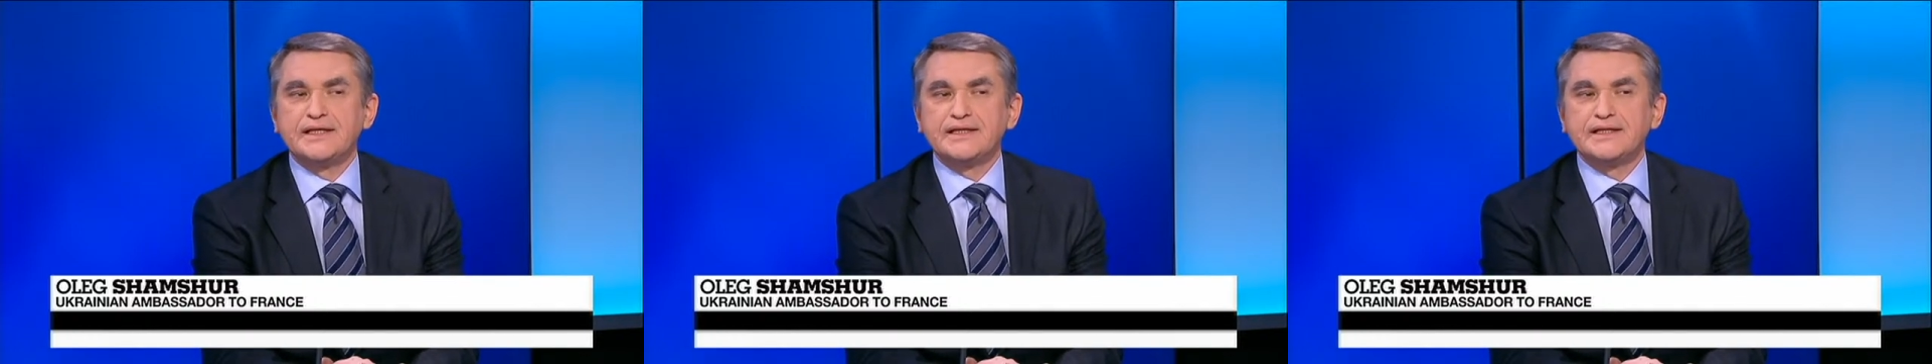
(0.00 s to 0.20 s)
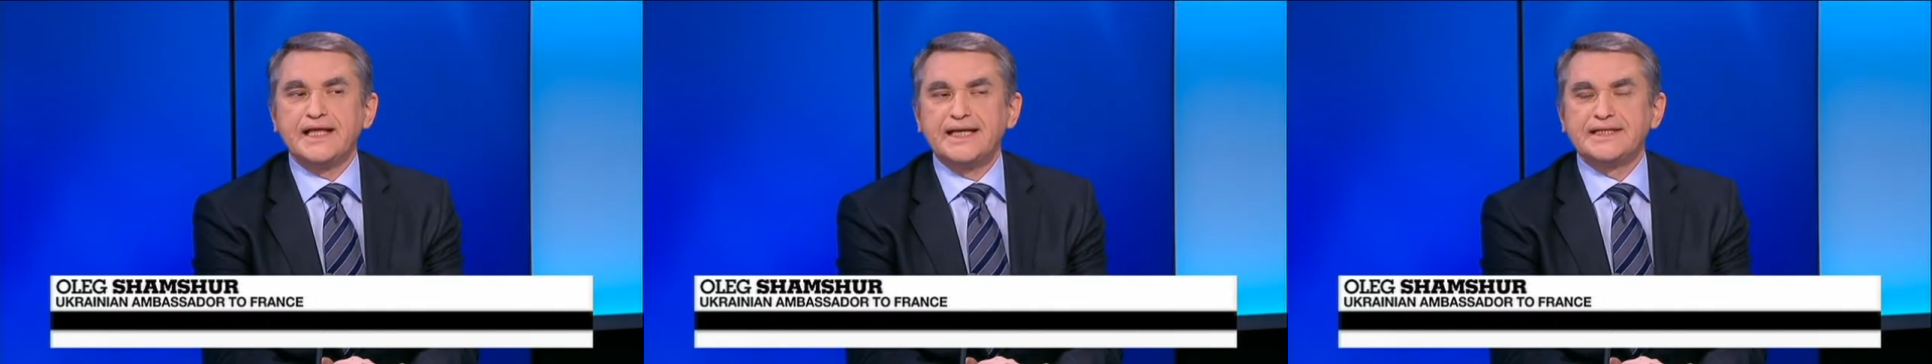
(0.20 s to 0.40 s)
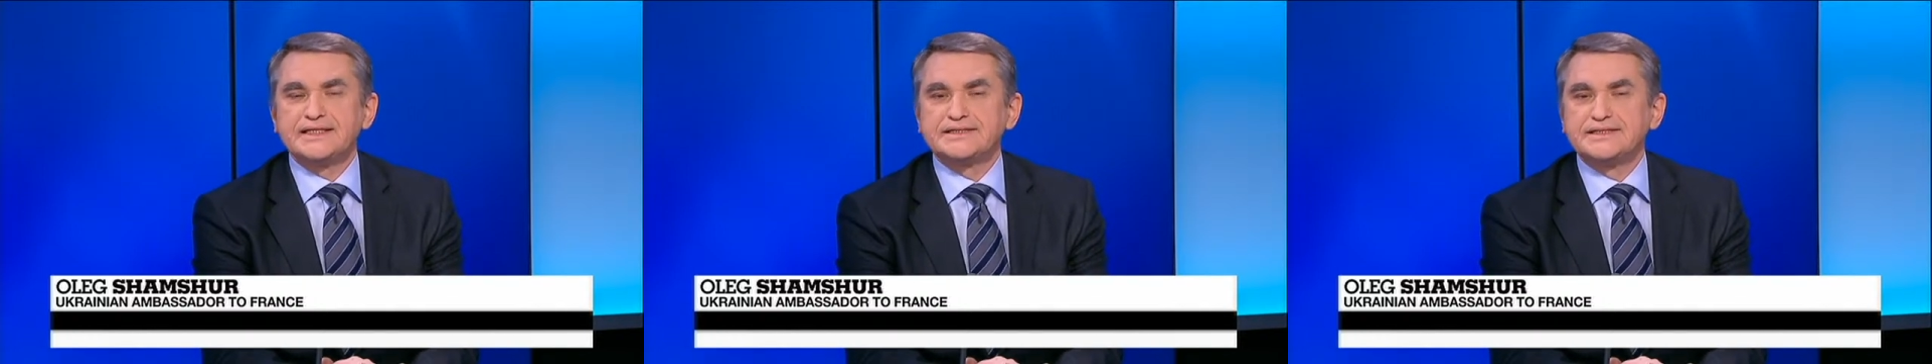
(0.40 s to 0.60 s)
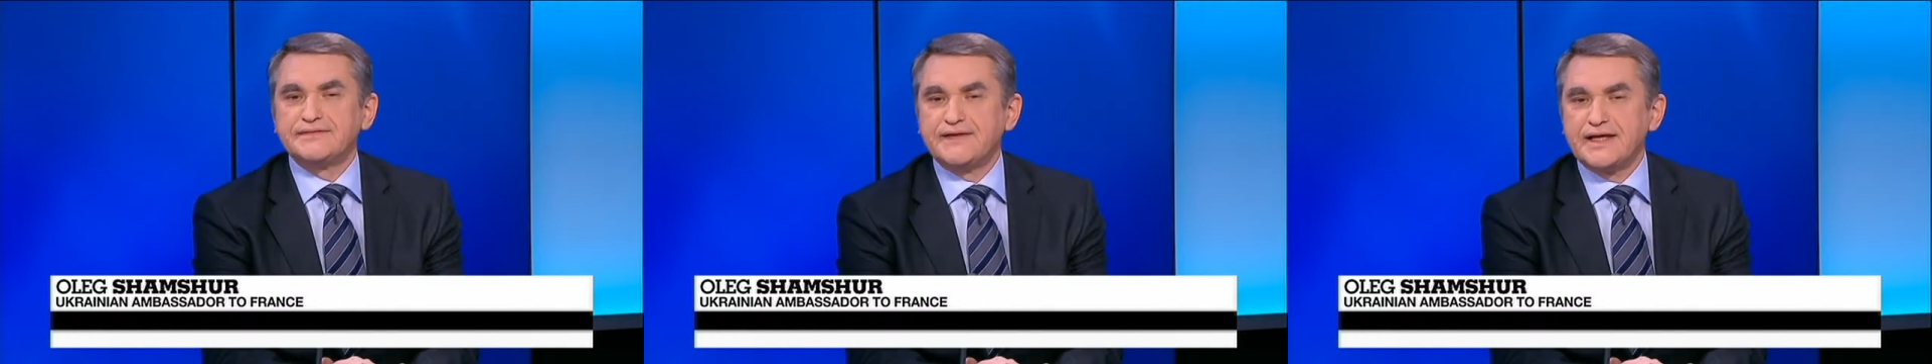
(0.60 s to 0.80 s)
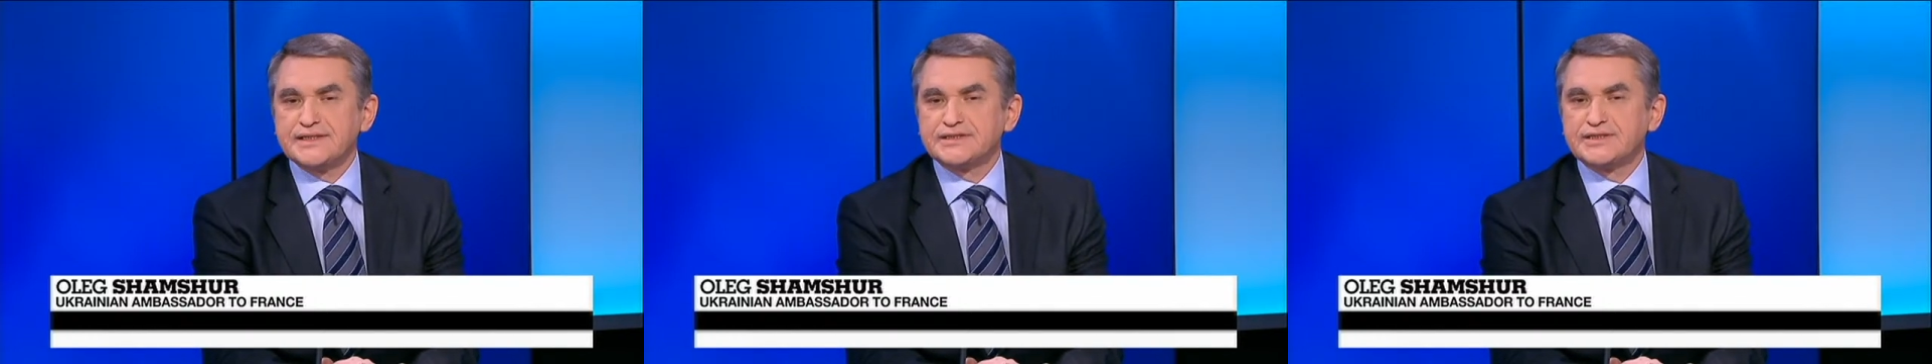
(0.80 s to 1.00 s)
latest
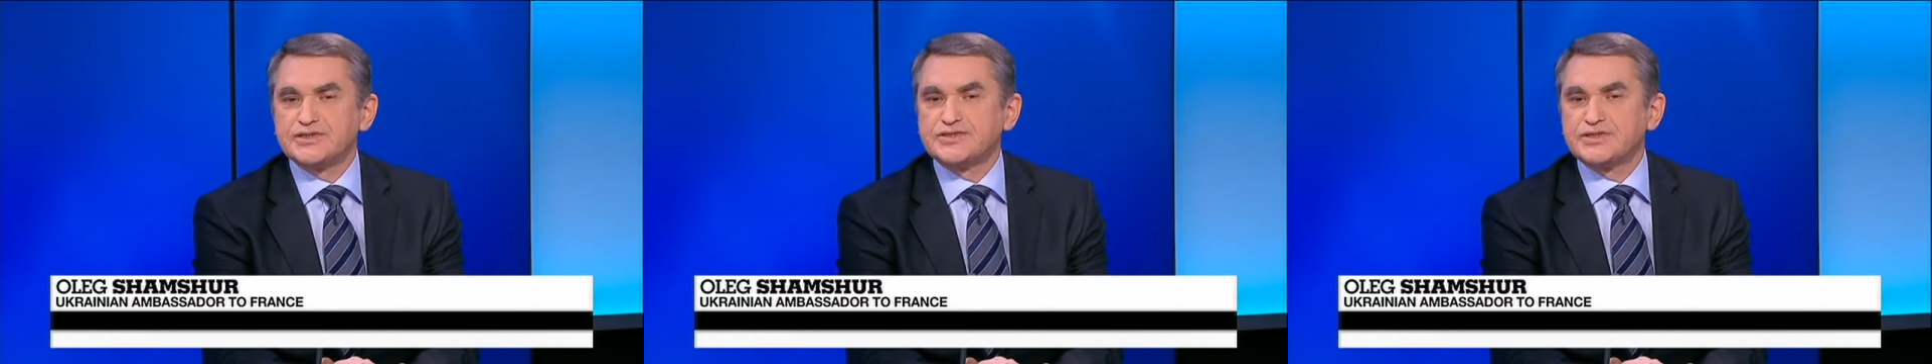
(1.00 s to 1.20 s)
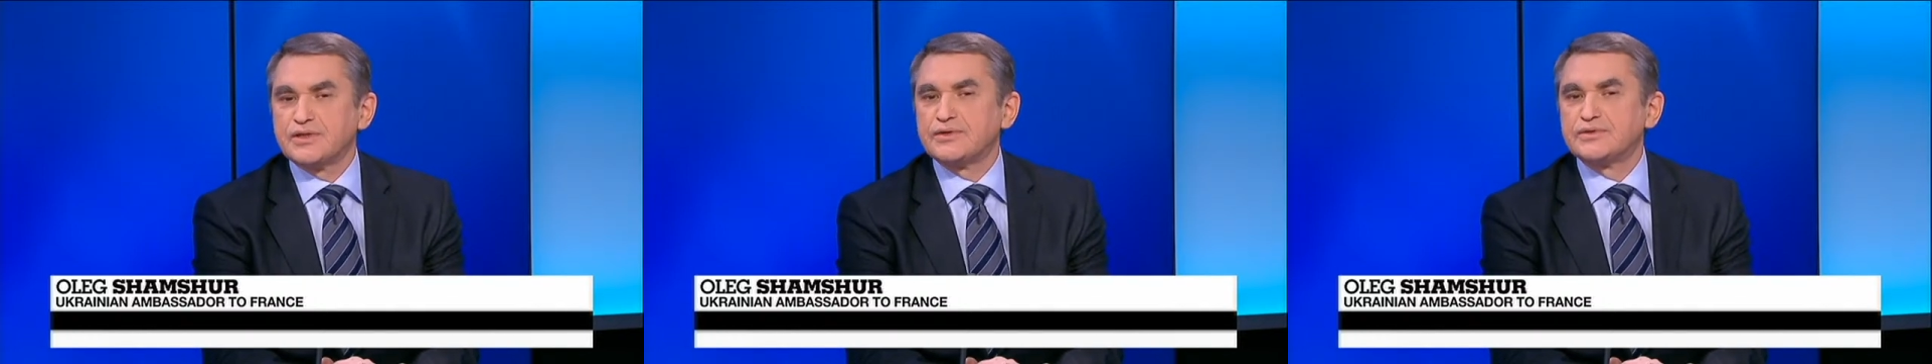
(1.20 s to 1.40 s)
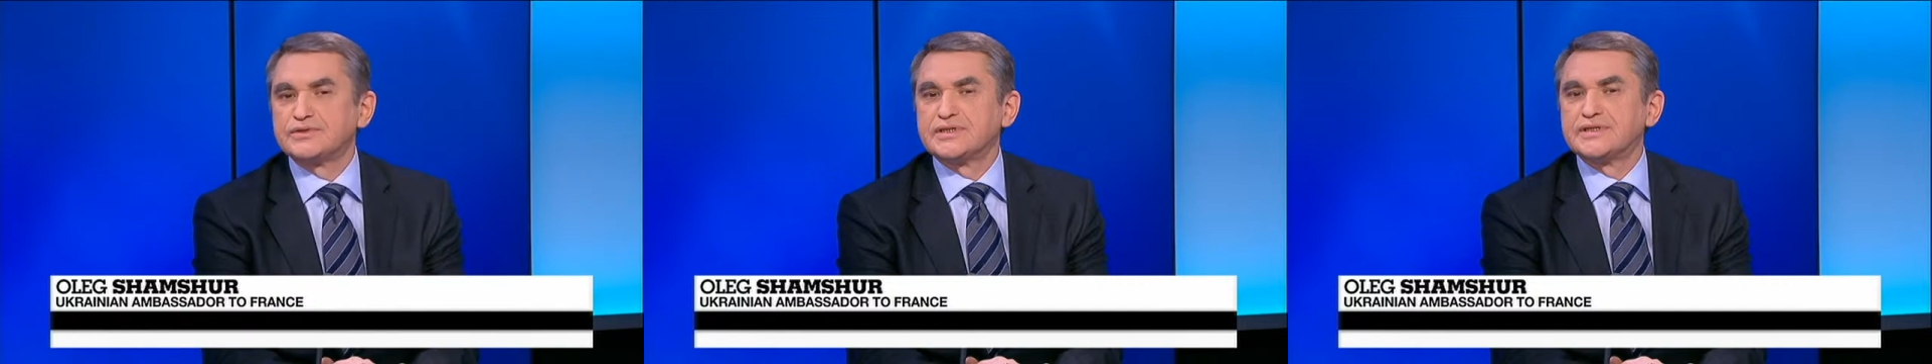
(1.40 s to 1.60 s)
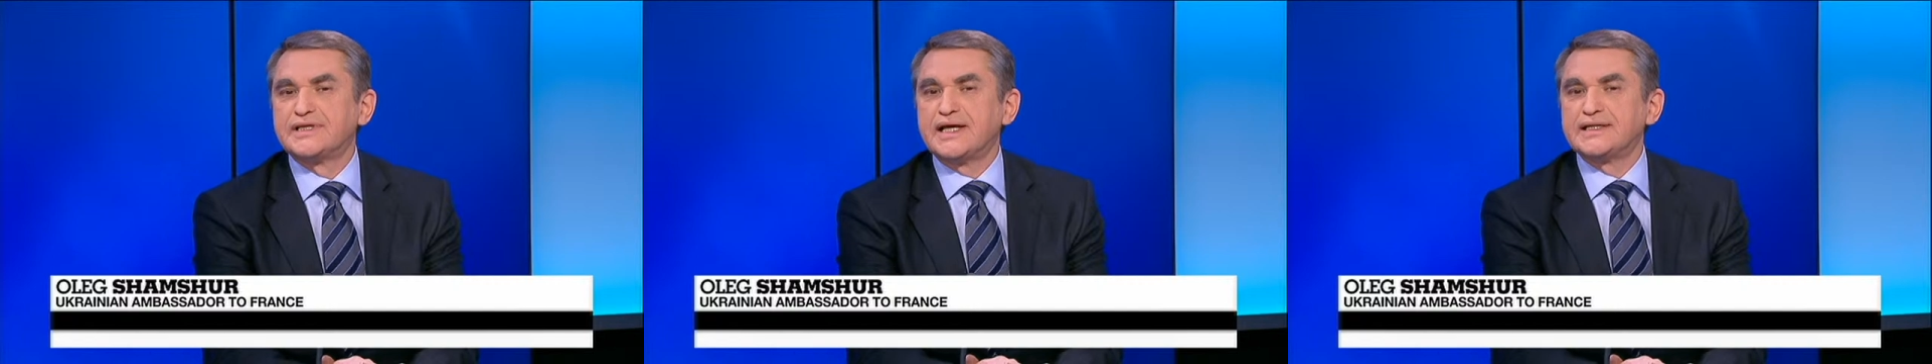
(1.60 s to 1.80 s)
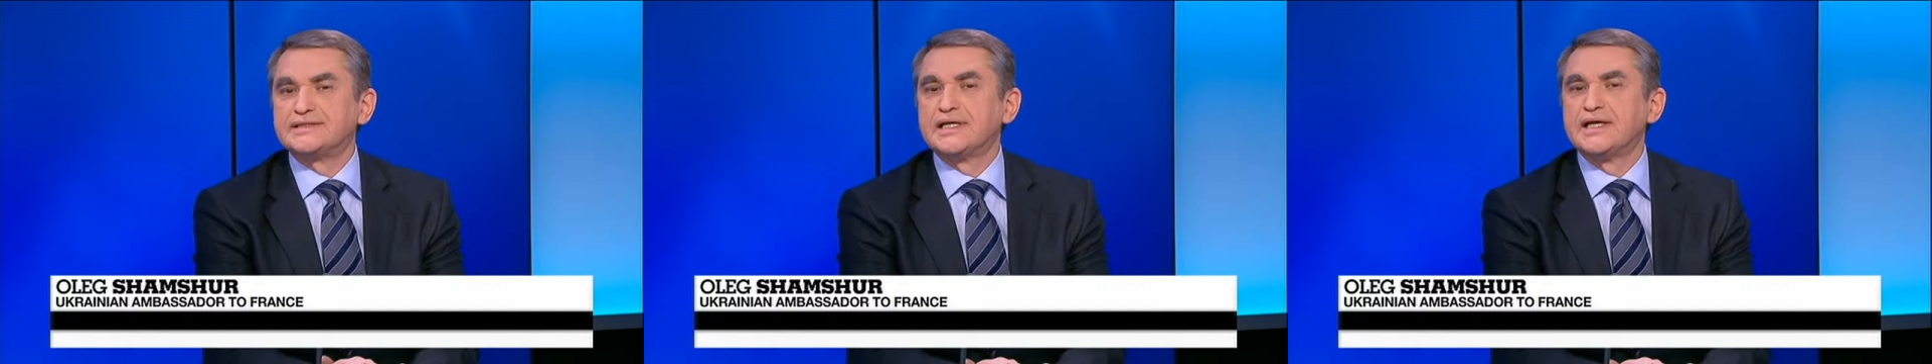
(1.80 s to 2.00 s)
events showed
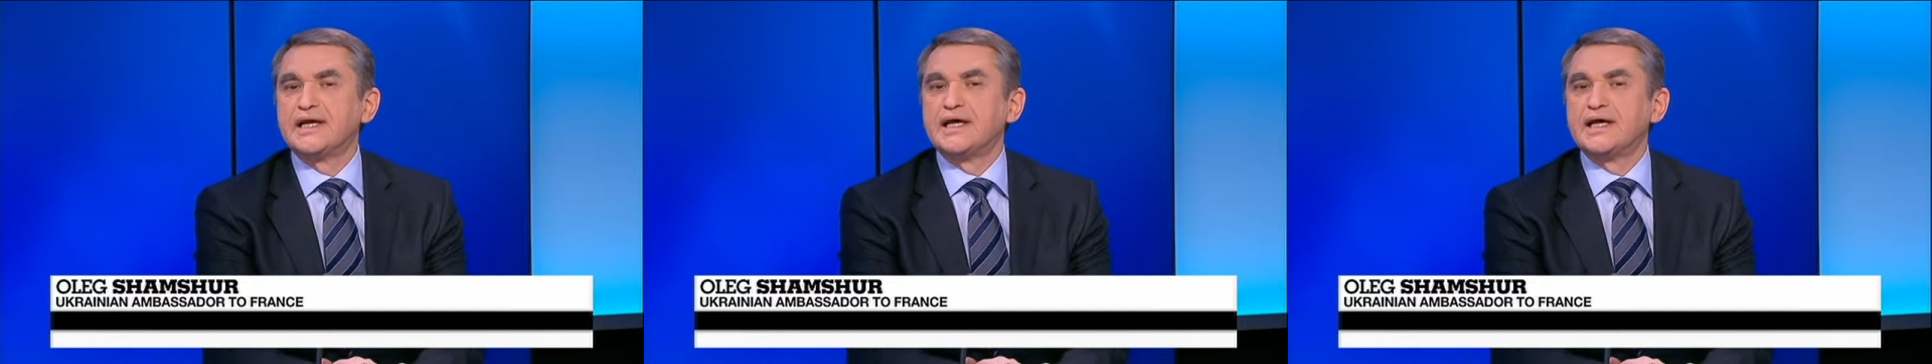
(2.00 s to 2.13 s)
that